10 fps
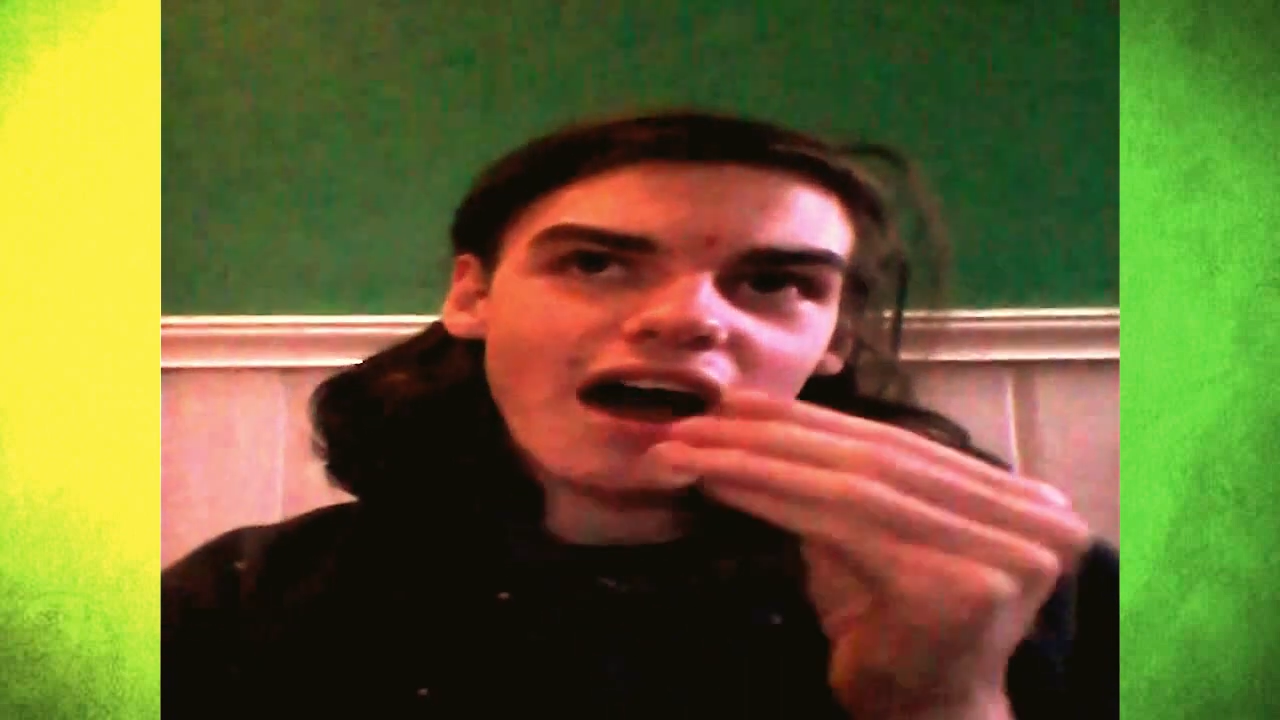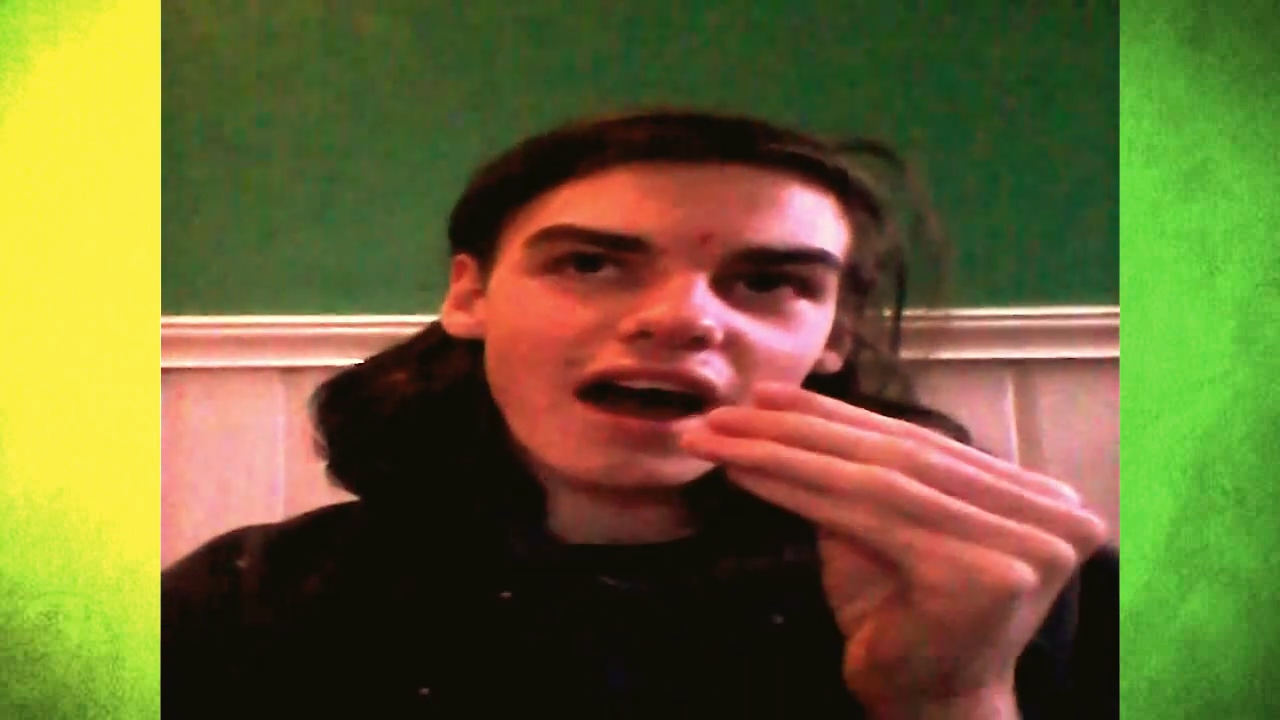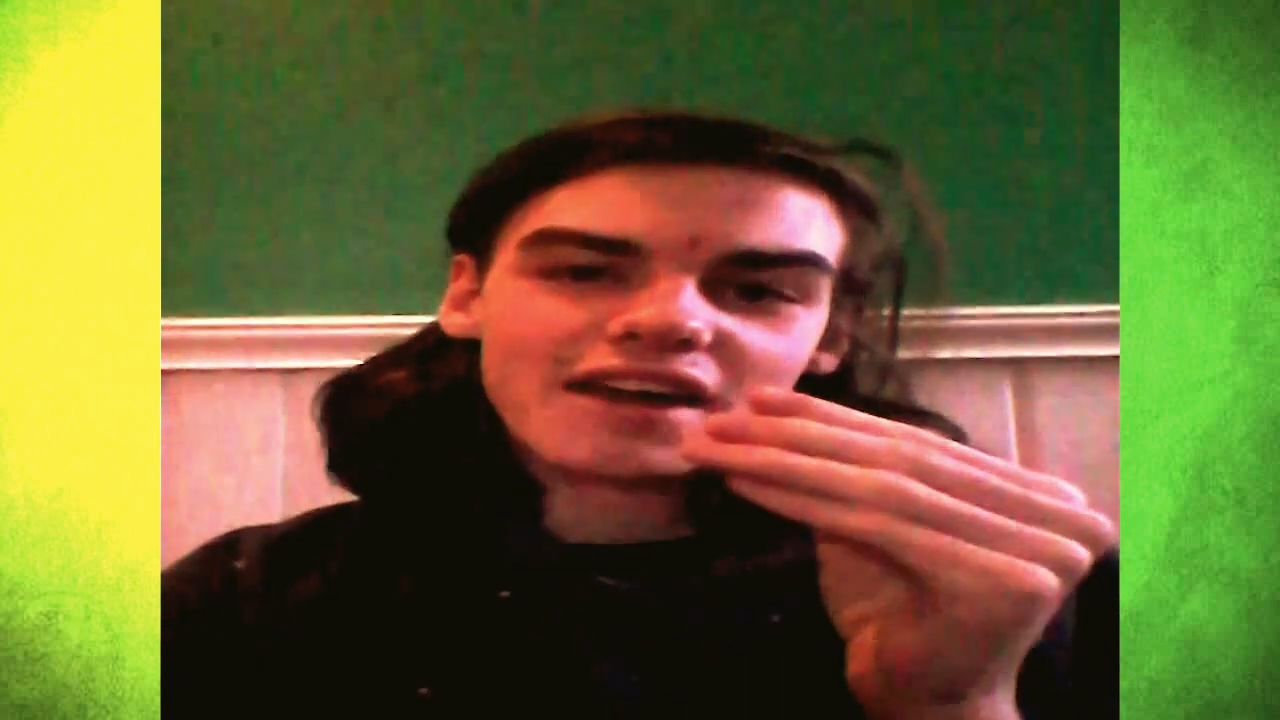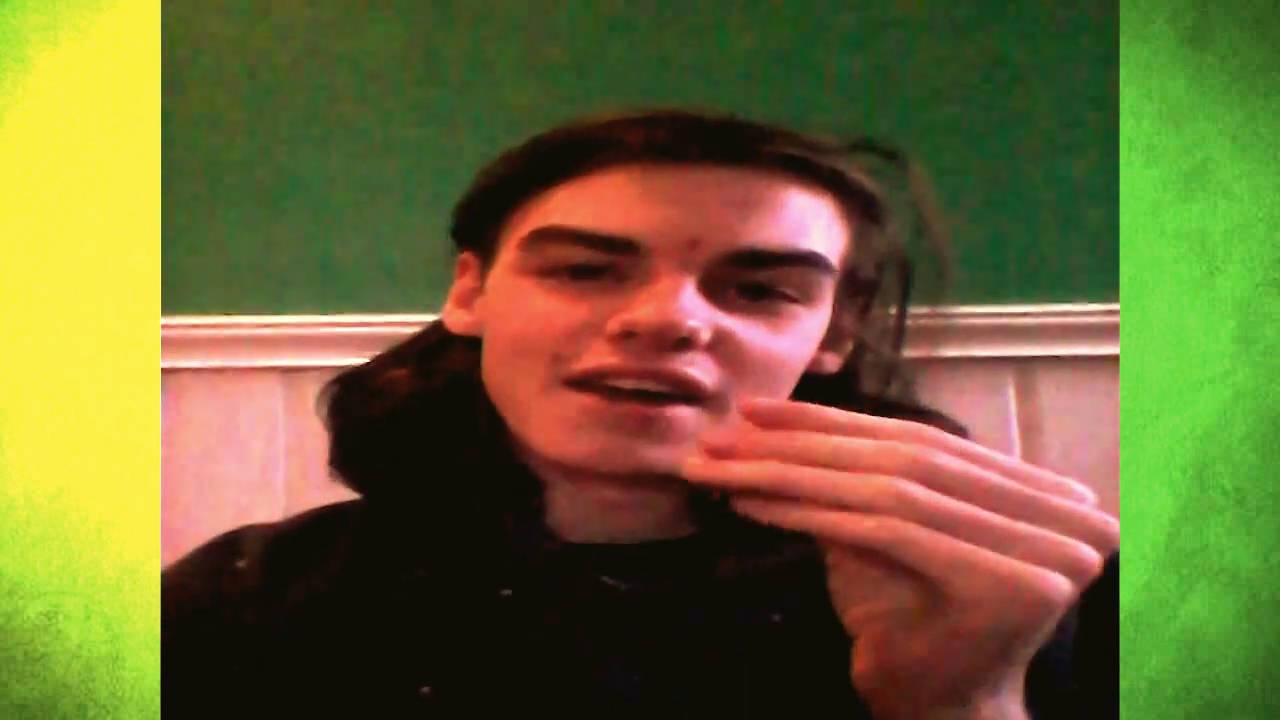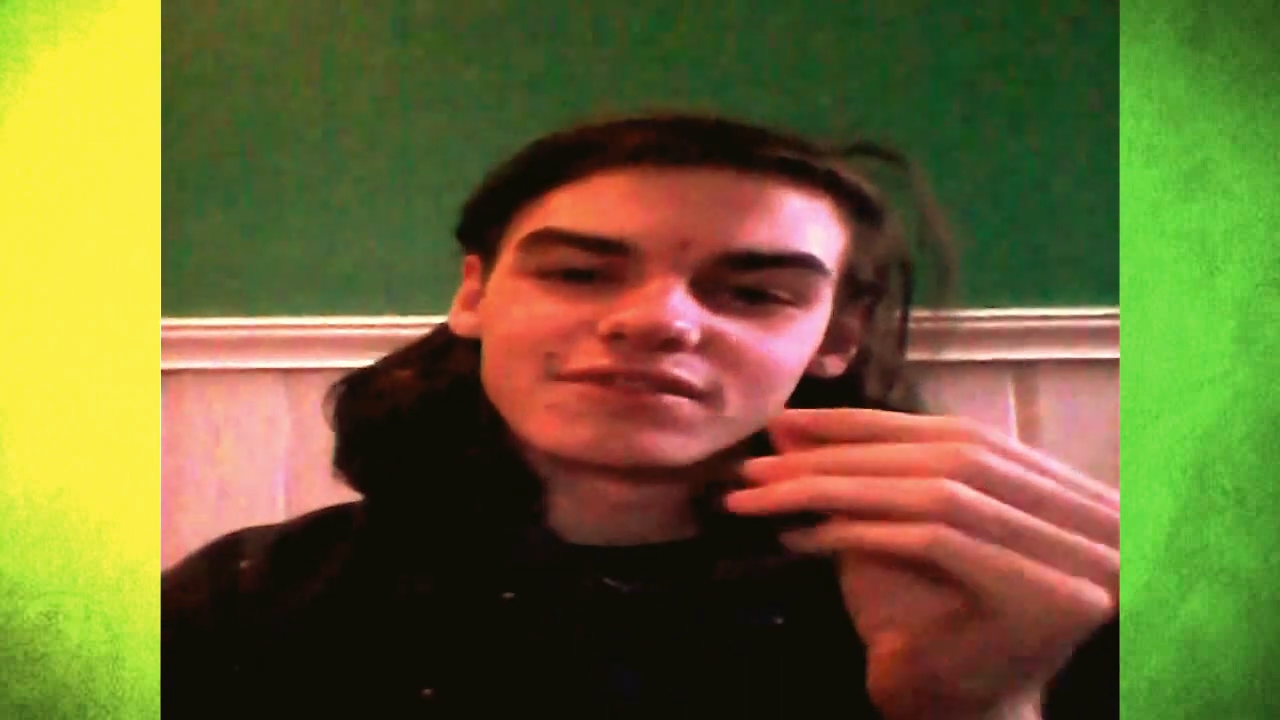
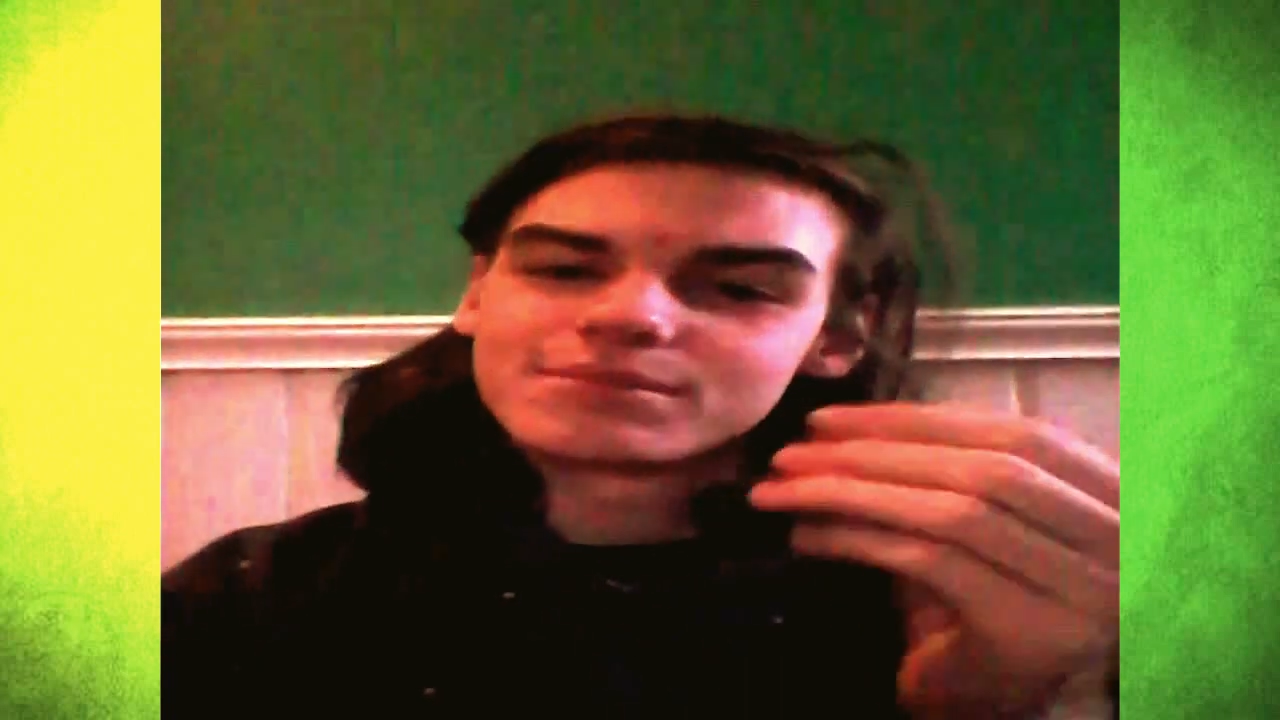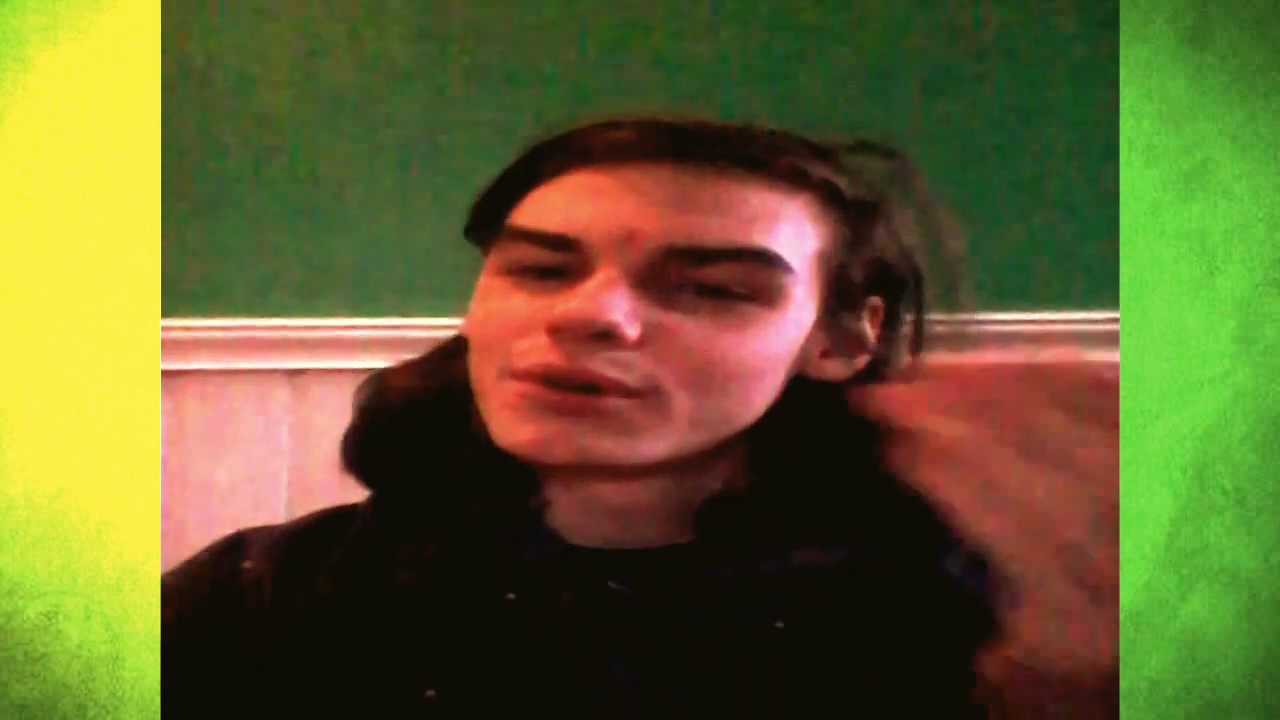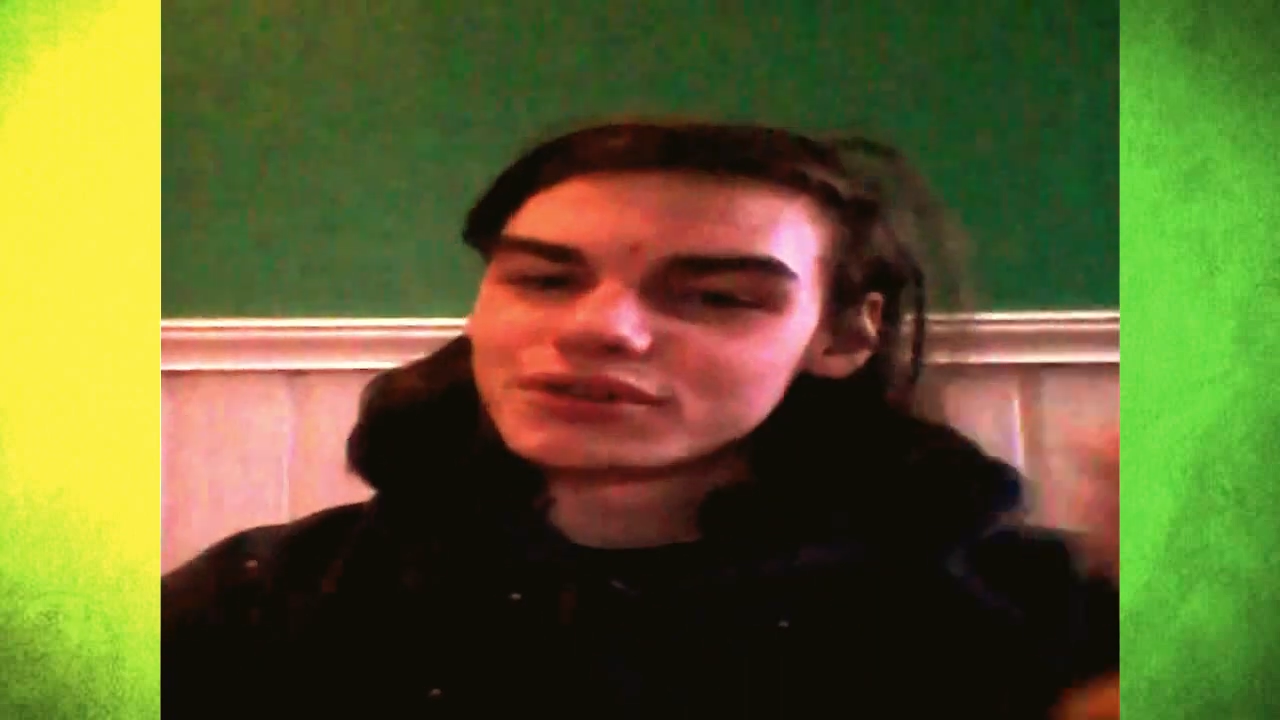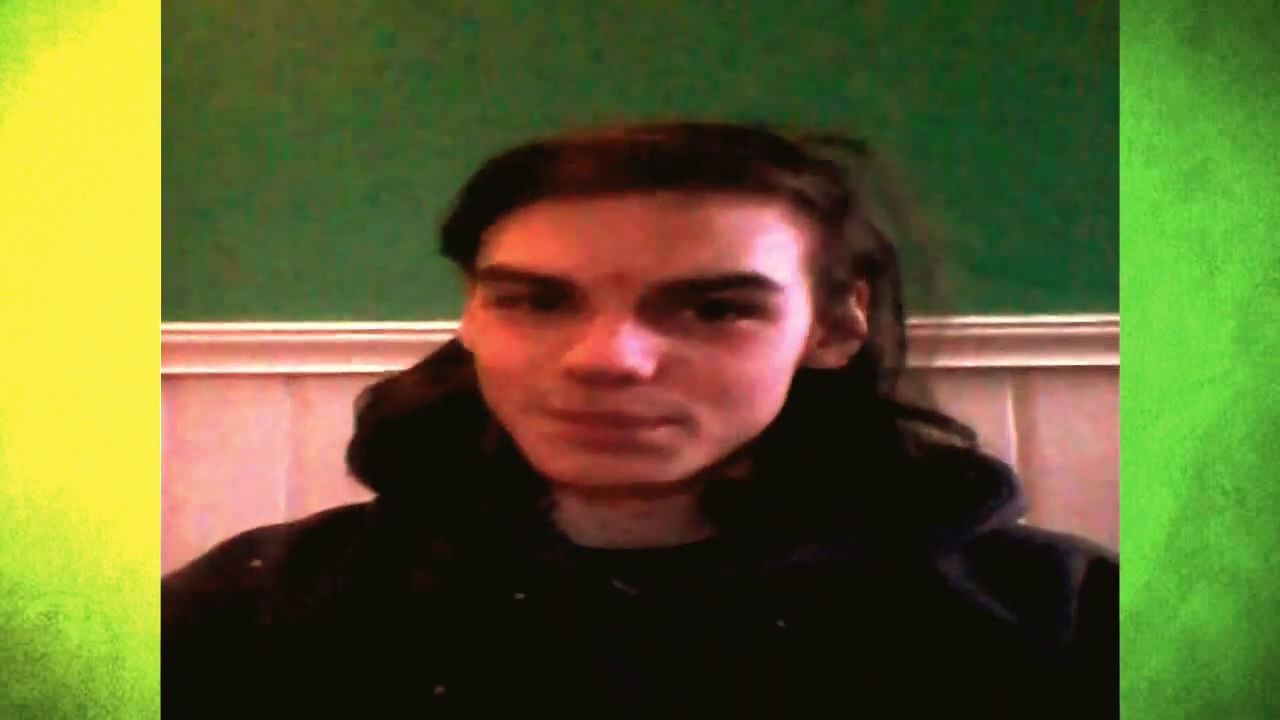I have more